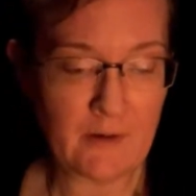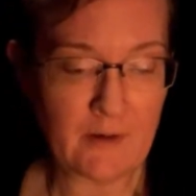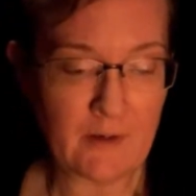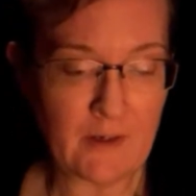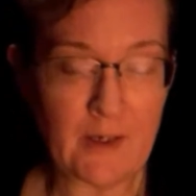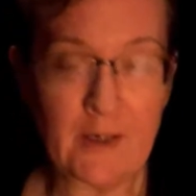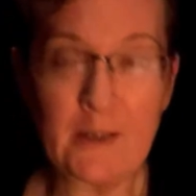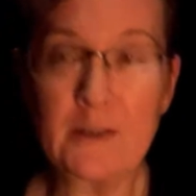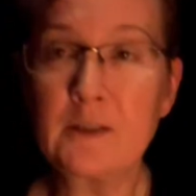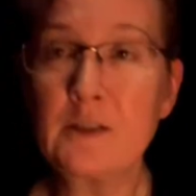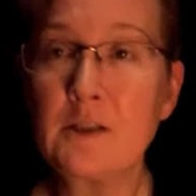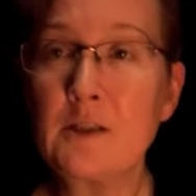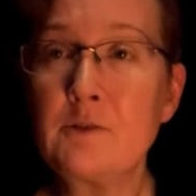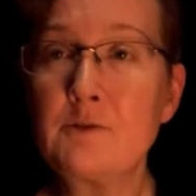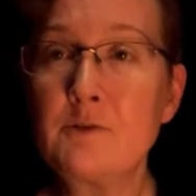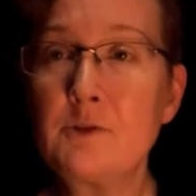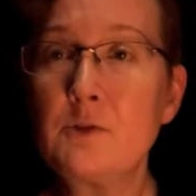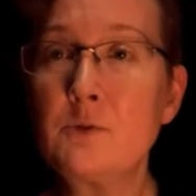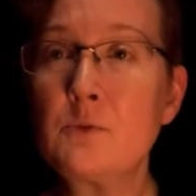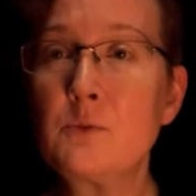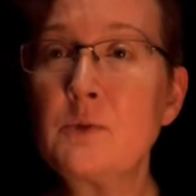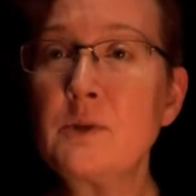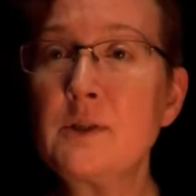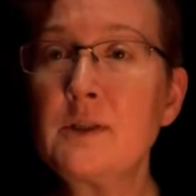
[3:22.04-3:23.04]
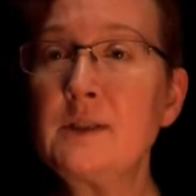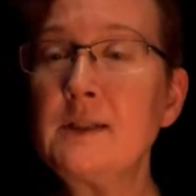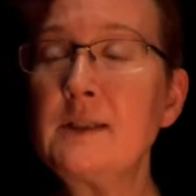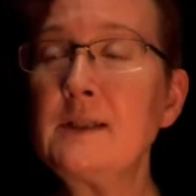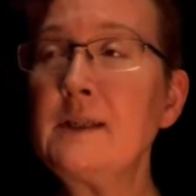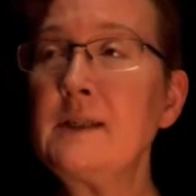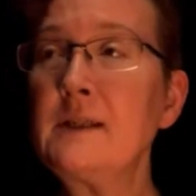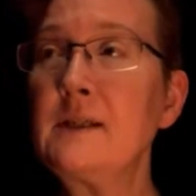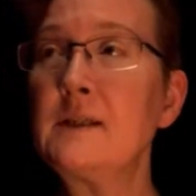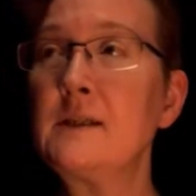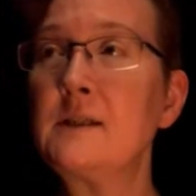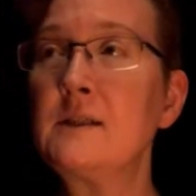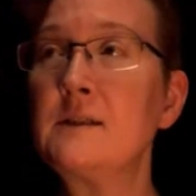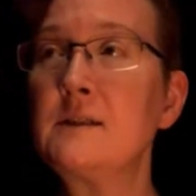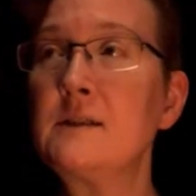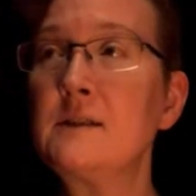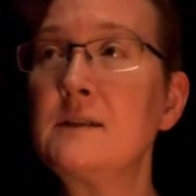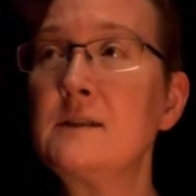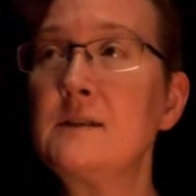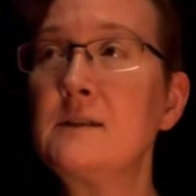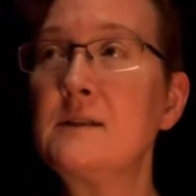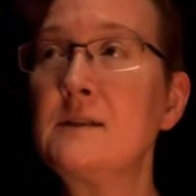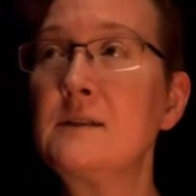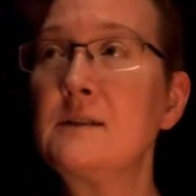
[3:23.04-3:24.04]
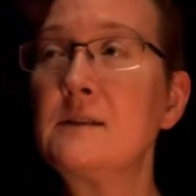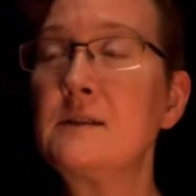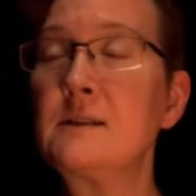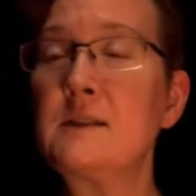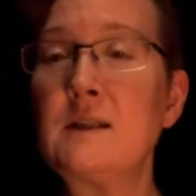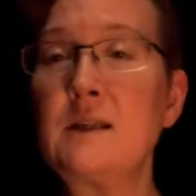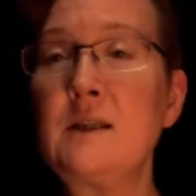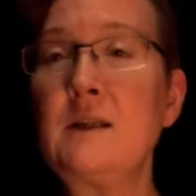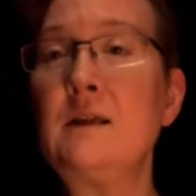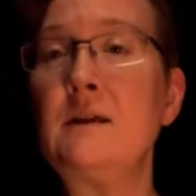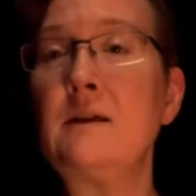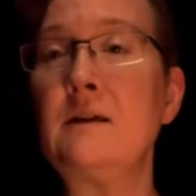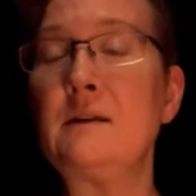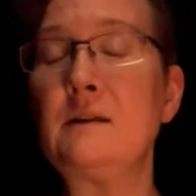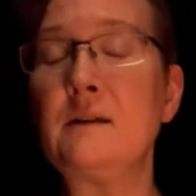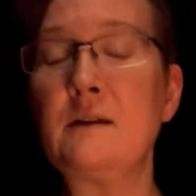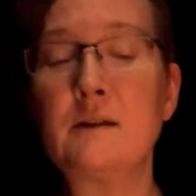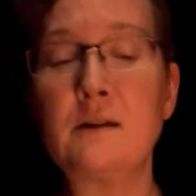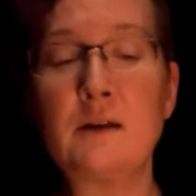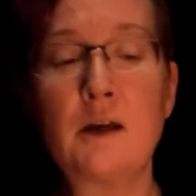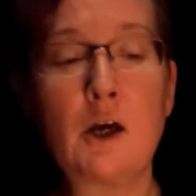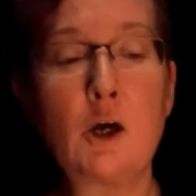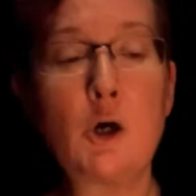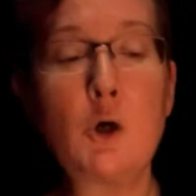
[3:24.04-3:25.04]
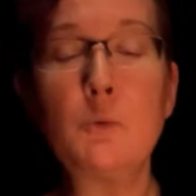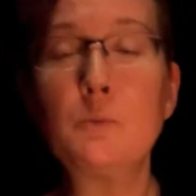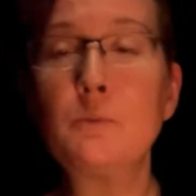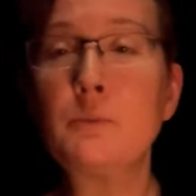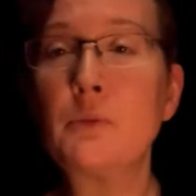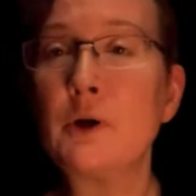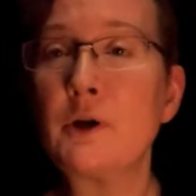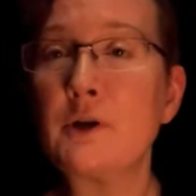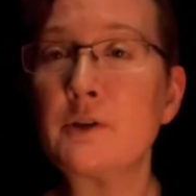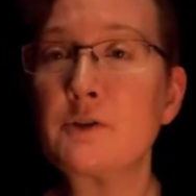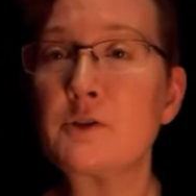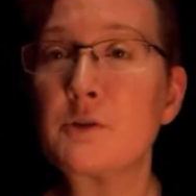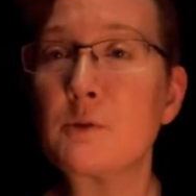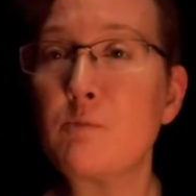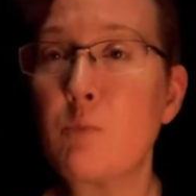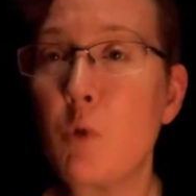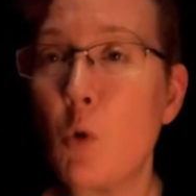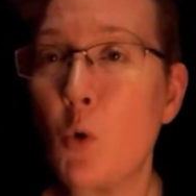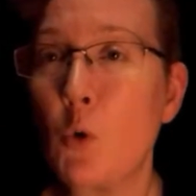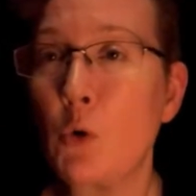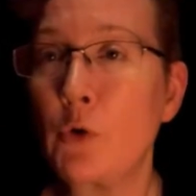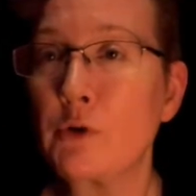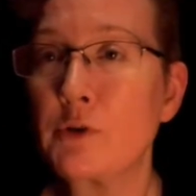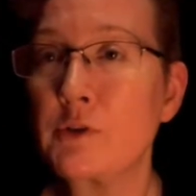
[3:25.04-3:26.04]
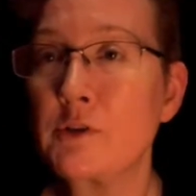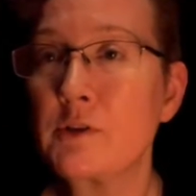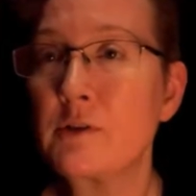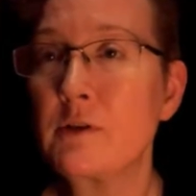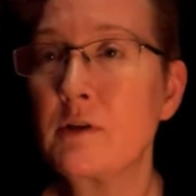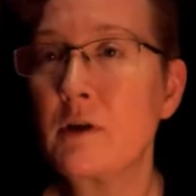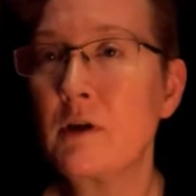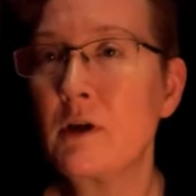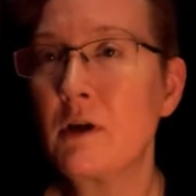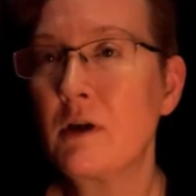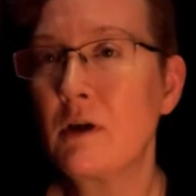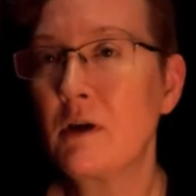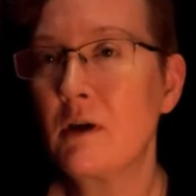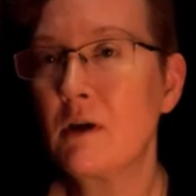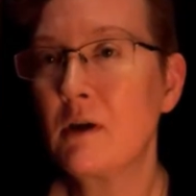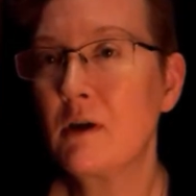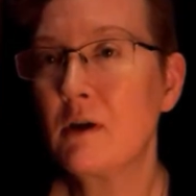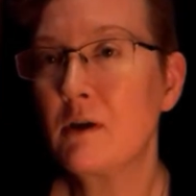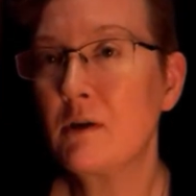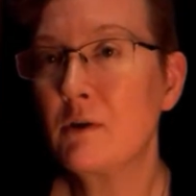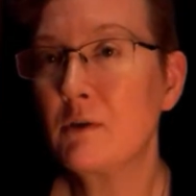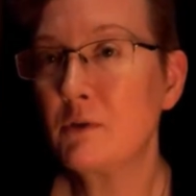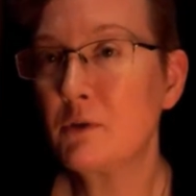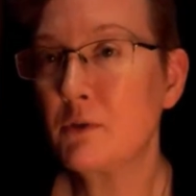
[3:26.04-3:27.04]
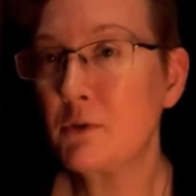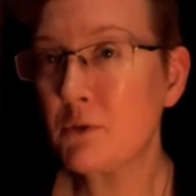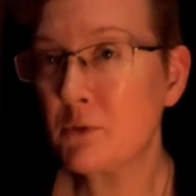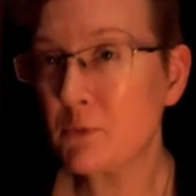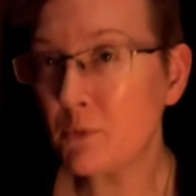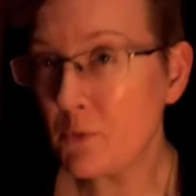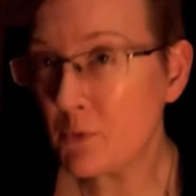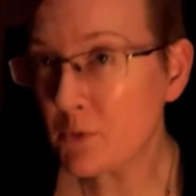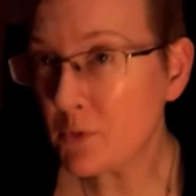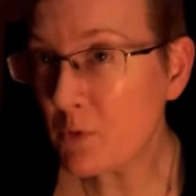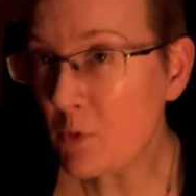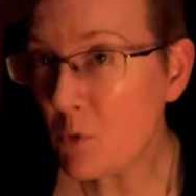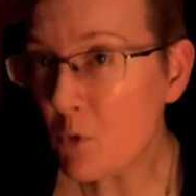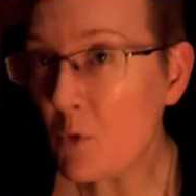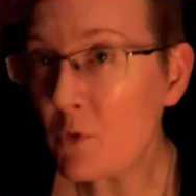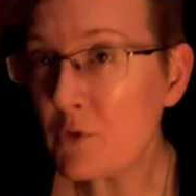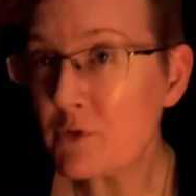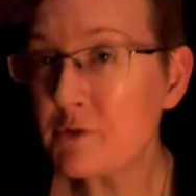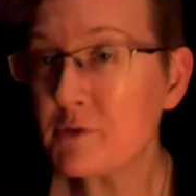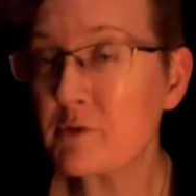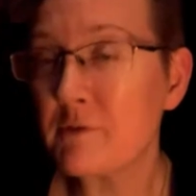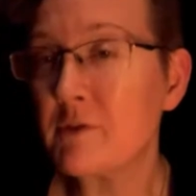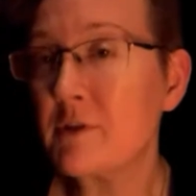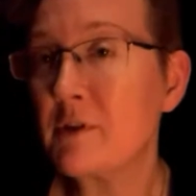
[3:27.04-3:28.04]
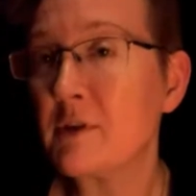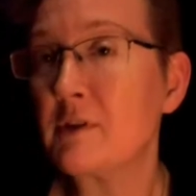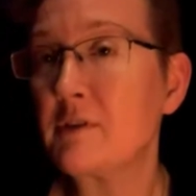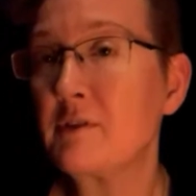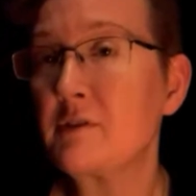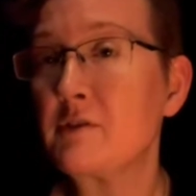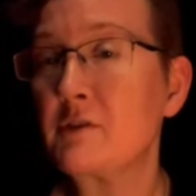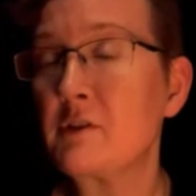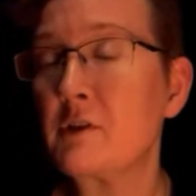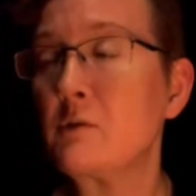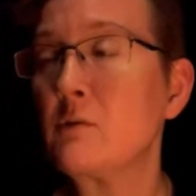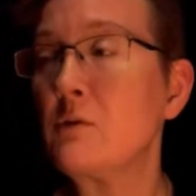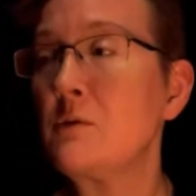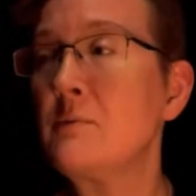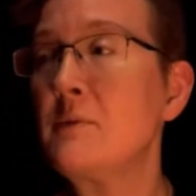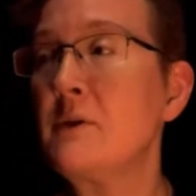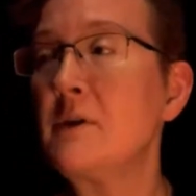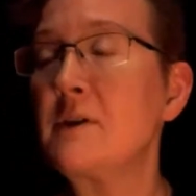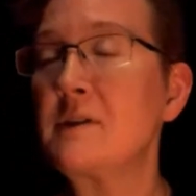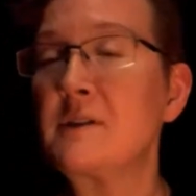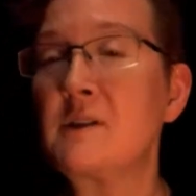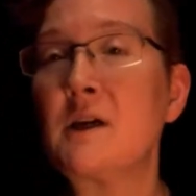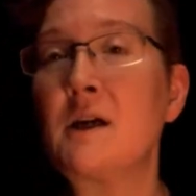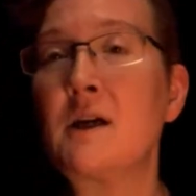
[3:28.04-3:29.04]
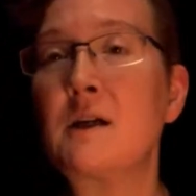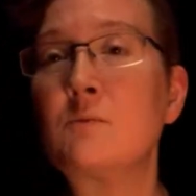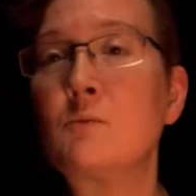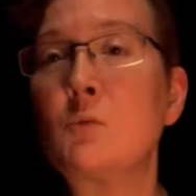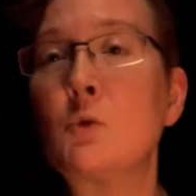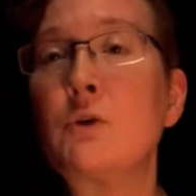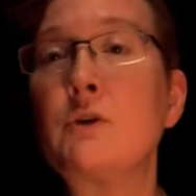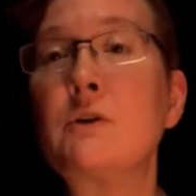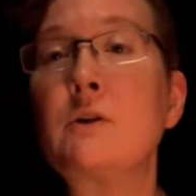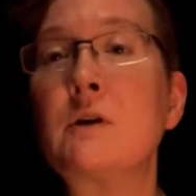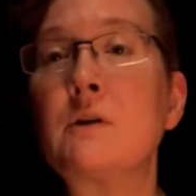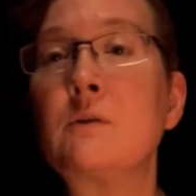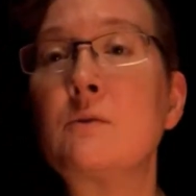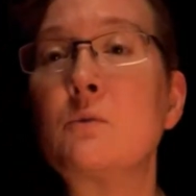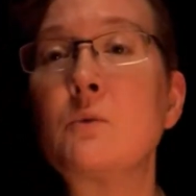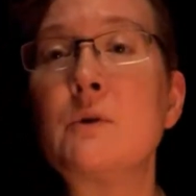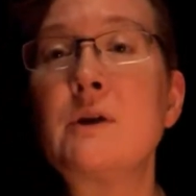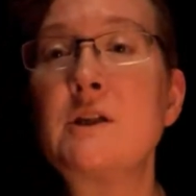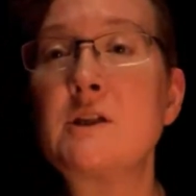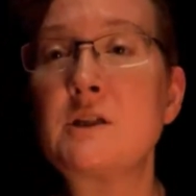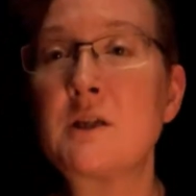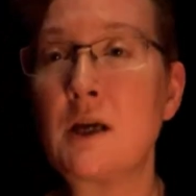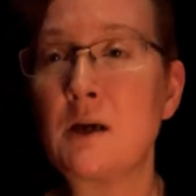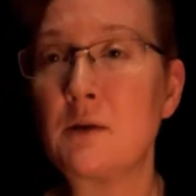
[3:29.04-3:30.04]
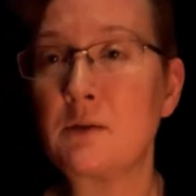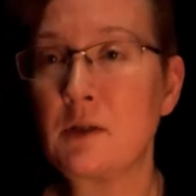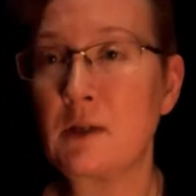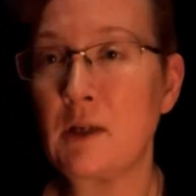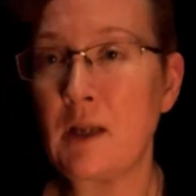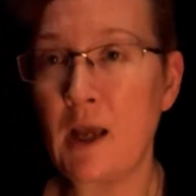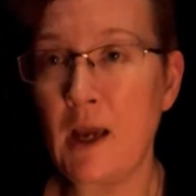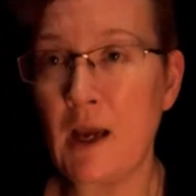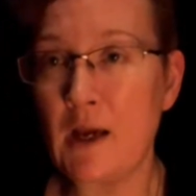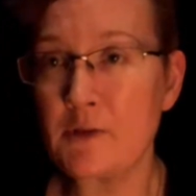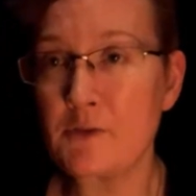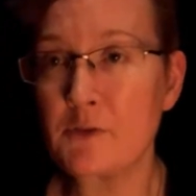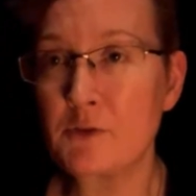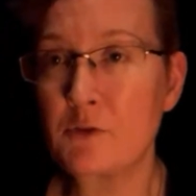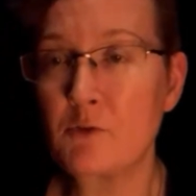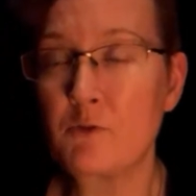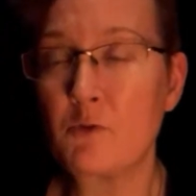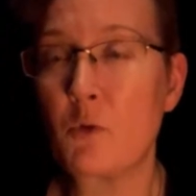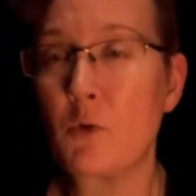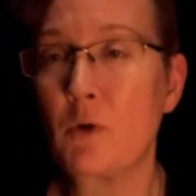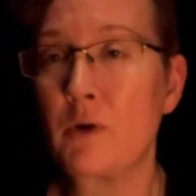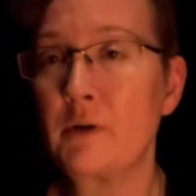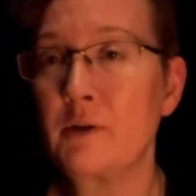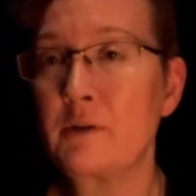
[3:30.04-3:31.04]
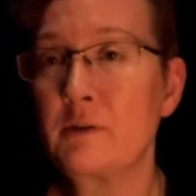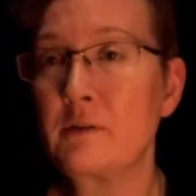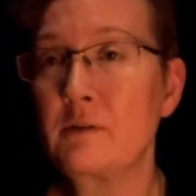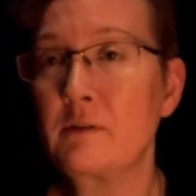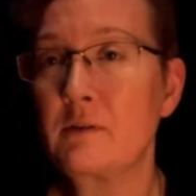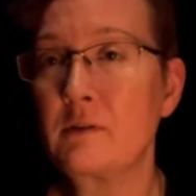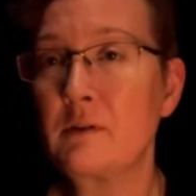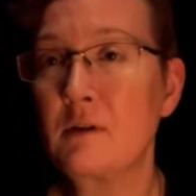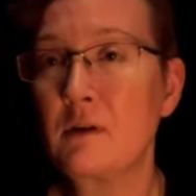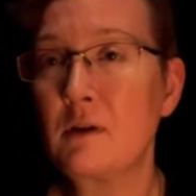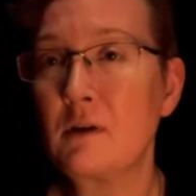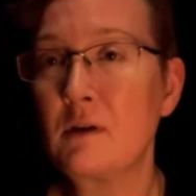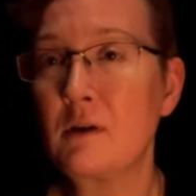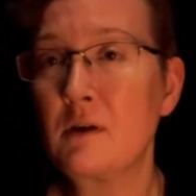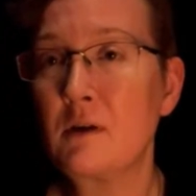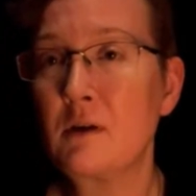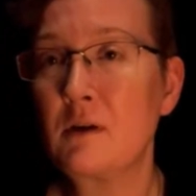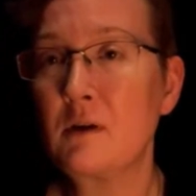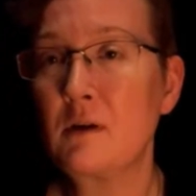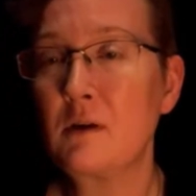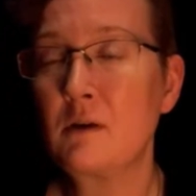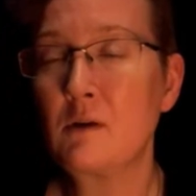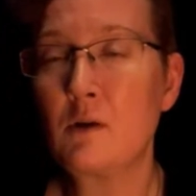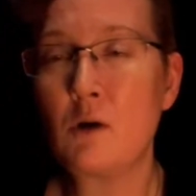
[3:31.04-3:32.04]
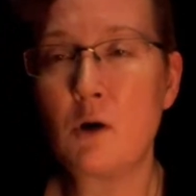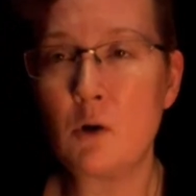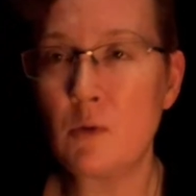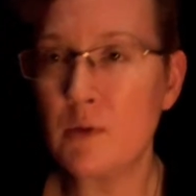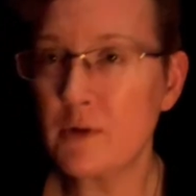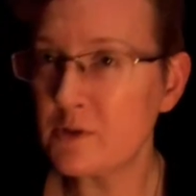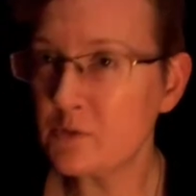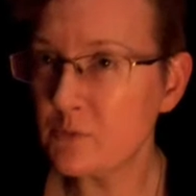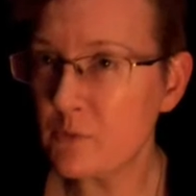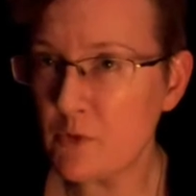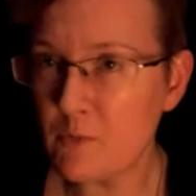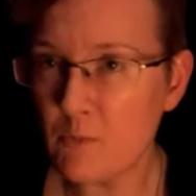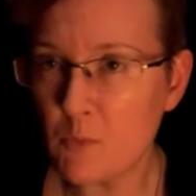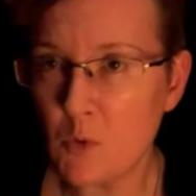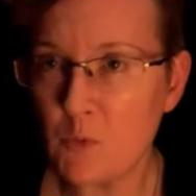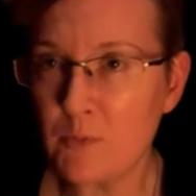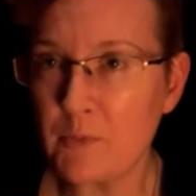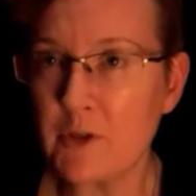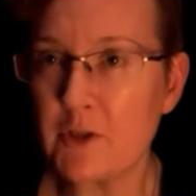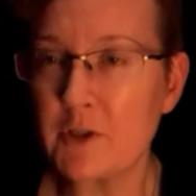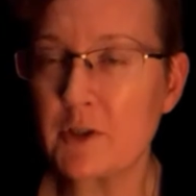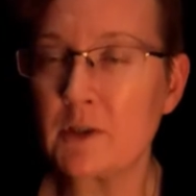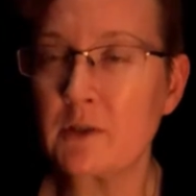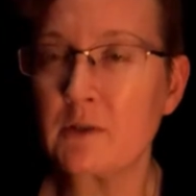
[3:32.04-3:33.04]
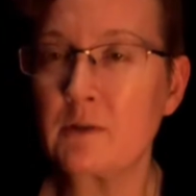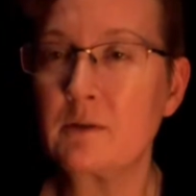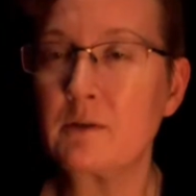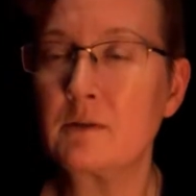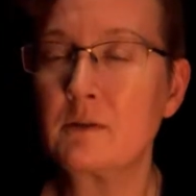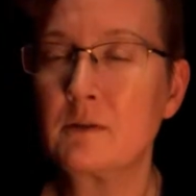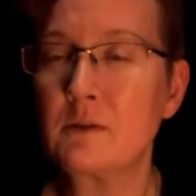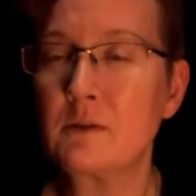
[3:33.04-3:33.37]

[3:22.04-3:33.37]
And if you really need help and support through the course of this, there will be a time where you can reach out and ask for it, always with permission.